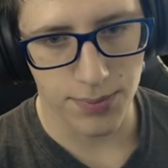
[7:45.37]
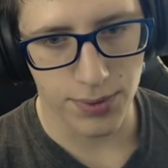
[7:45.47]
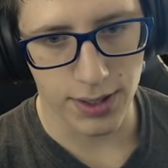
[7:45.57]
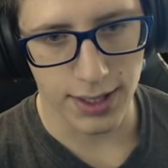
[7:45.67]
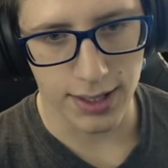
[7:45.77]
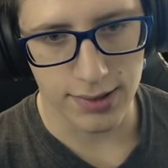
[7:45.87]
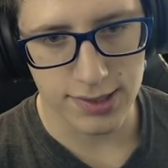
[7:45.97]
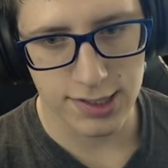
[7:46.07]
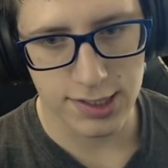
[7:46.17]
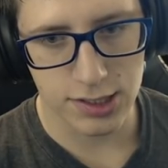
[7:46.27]
but
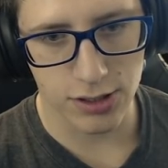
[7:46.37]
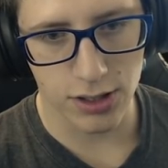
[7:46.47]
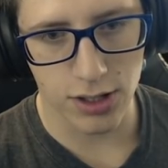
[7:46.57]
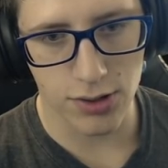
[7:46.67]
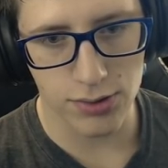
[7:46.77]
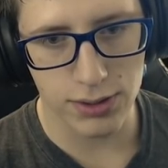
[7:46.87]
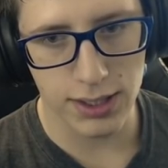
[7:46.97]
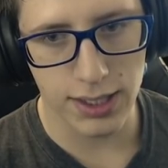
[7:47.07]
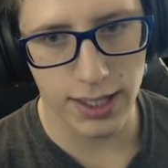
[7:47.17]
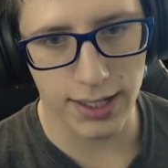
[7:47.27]

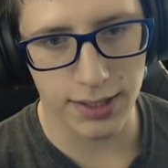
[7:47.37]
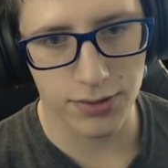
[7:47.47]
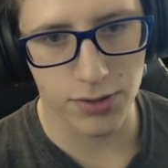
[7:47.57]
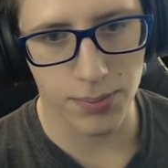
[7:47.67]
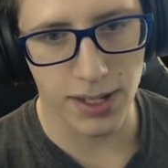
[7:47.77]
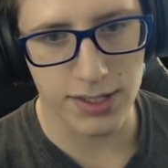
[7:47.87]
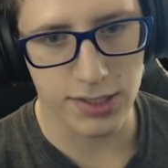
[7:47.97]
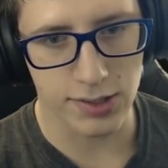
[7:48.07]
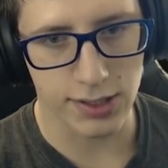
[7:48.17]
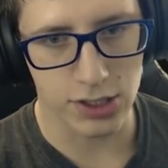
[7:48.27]
slowly and
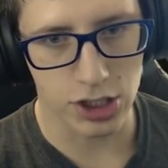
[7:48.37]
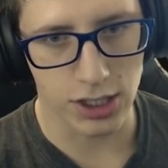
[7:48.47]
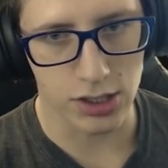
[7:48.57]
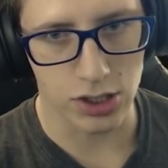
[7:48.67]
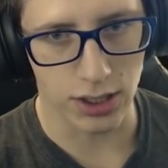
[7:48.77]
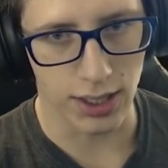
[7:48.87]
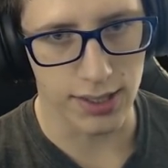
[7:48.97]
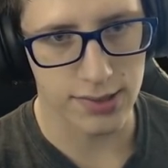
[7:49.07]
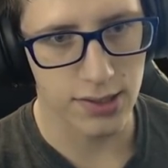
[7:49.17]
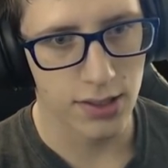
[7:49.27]
incrementally changing
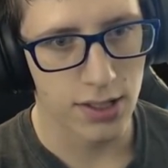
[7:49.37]
this.